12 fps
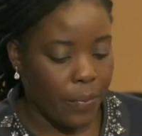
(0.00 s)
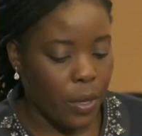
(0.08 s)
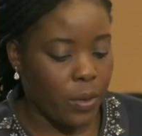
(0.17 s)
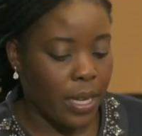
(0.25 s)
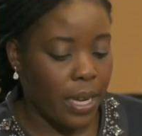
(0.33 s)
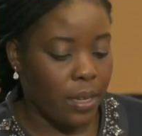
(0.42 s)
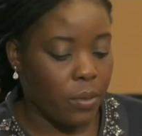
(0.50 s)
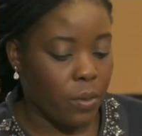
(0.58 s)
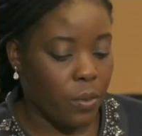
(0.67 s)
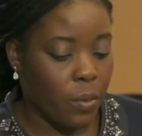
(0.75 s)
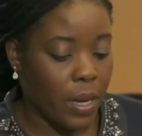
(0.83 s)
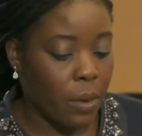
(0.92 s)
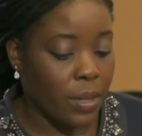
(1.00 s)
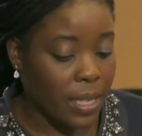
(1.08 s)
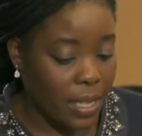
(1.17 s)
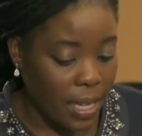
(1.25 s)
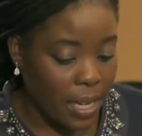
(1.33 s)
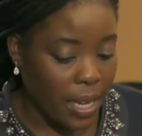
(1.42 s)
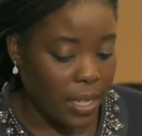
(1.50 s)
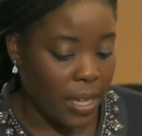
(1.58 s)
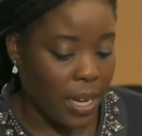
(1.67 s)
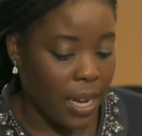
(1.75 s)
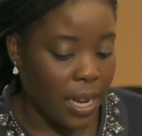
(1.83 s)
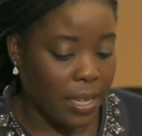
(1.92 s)
You said, when I was a
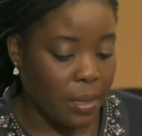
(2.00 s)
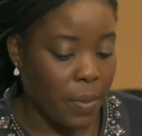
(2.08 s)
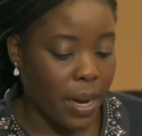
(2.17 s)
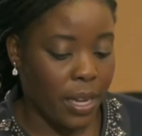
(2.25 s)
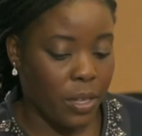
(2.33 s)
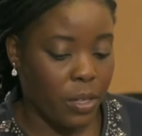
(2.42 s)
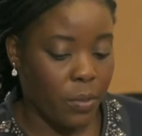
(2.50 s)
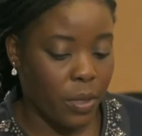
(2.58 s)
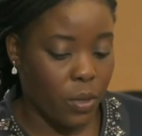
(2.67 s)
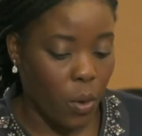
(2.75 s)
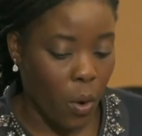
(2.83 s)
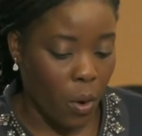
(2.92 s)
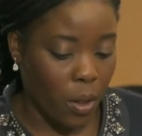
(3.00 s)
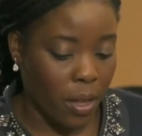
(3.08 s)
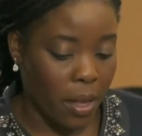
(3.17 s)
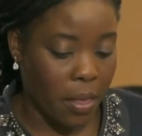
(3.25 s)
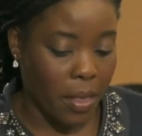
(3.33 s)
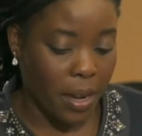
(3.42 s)
teenager, I aspired to be tall,